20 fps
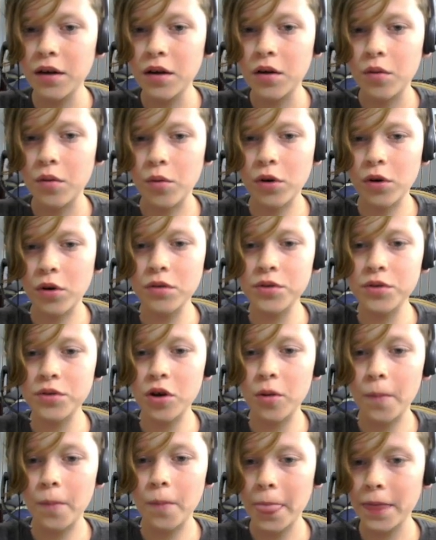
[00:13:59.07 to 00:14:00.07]
we're close to
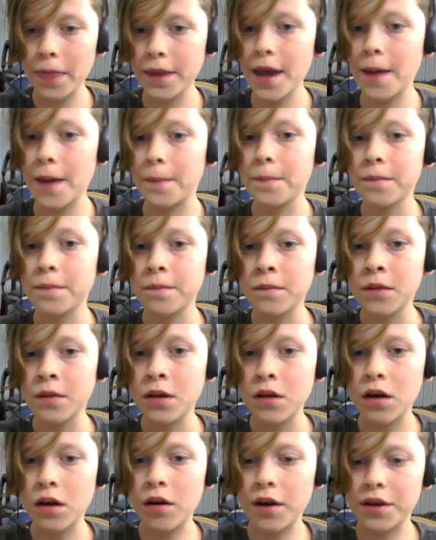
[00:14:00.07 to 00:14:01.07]
home. Yay.
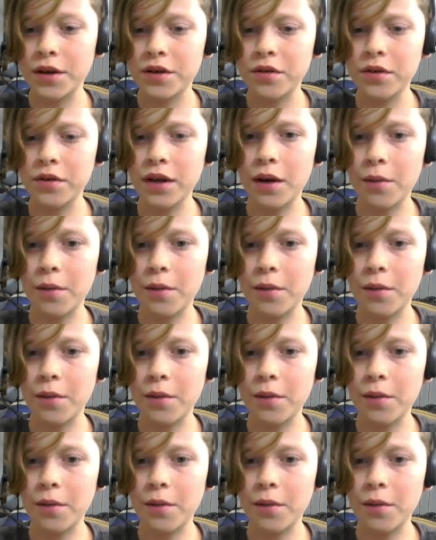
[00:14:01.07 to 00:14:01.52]
Okay, so yeah, we